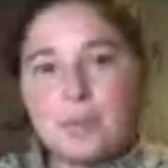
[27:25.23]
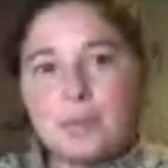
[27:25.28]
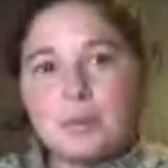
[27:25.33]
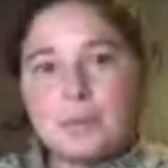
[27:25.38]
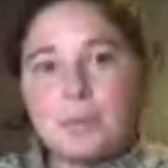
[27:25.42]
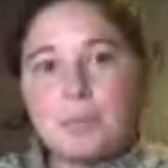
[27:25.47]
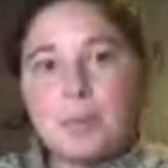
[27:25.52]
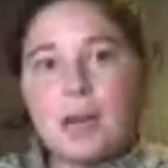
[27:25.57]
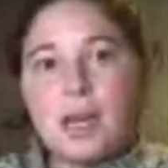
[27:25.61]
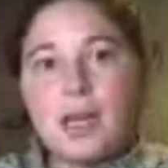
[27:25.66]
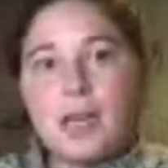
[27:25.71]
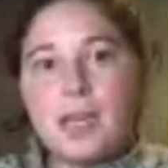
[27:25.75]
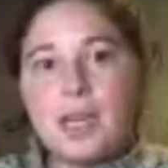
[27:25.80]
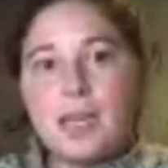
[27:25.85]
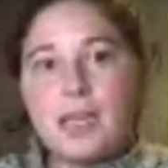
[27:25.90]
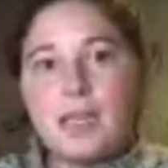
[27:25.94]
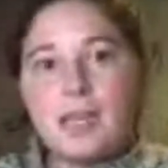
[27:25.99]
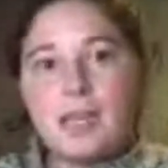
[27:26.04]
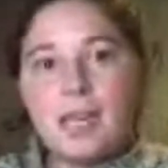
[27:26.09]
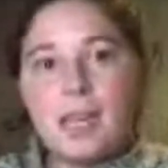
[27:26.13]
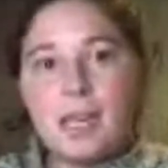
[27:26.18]

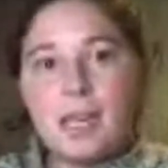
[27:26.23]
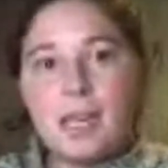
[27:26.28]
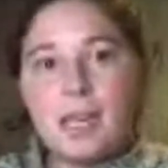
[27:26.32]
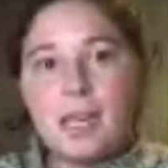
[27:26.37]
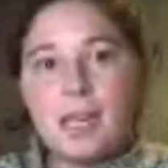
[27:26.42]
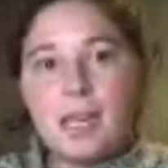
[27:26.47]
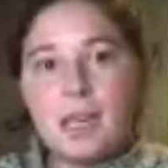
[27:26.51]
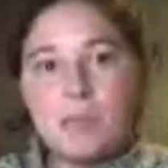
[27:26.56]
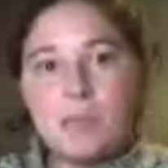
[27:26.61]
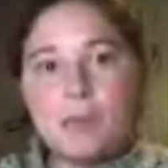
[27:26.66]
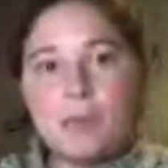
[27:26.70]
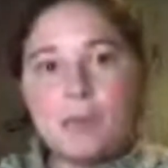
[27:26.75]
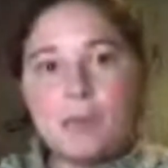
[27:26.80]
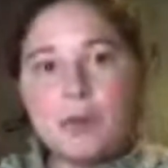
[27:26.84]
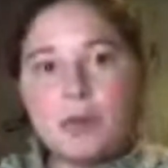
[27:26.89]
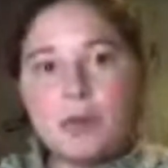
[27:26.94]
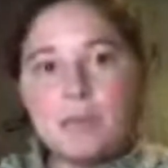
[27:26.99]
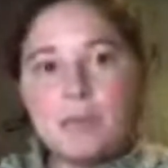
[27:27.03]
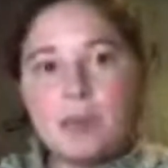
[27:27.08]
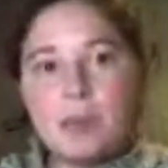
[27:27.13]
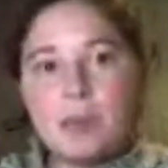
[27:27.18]
My game board, my
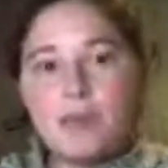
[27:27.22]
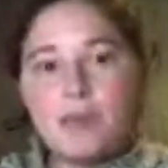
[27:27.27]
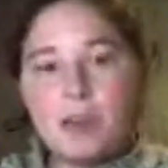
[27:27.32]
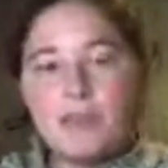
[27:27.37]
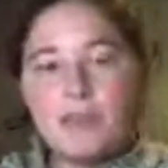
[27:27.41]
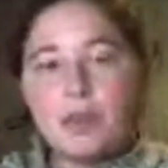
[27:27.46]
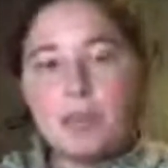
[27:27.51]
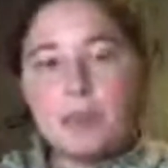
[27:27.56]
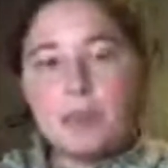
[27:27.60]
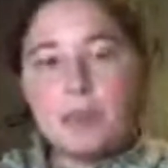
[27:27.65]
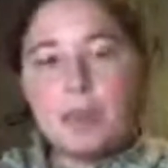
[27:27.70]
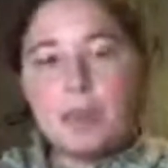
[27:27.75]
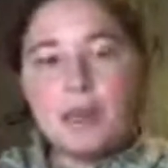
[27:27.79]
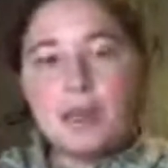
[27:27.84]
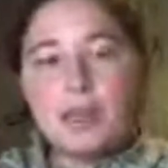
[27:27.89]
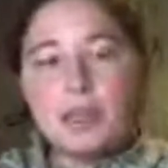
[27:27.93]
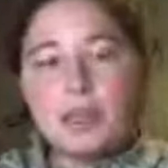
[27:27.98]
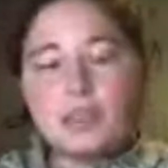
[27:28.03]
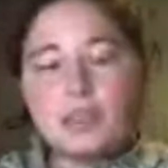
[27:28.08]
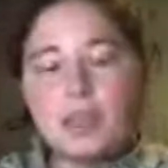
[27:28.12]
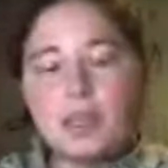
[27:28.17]
5-year plan has changed
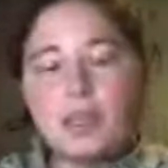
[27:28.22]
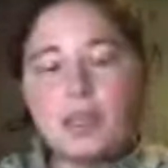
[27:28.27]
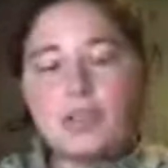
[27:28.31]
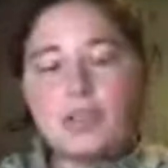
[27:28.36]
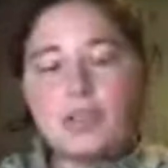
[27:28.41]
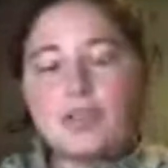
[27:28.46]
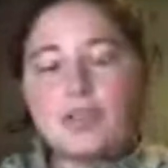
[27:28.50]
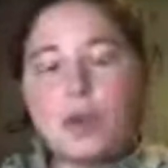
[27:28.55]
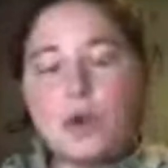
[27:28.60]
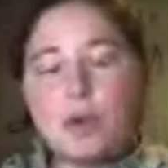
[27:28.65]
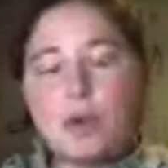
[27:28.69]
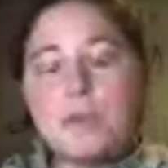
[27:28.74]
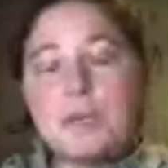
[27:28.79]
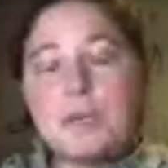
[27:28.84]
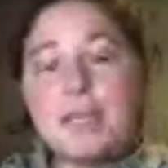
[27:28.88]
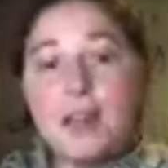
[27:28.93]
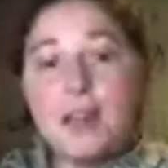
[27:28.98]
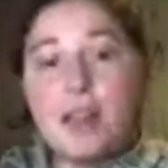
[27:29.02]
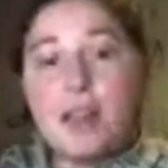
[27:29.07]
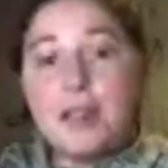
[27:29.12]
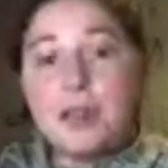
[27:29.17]
so many
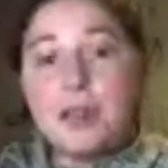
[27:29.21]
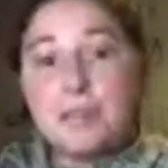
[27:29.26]
times.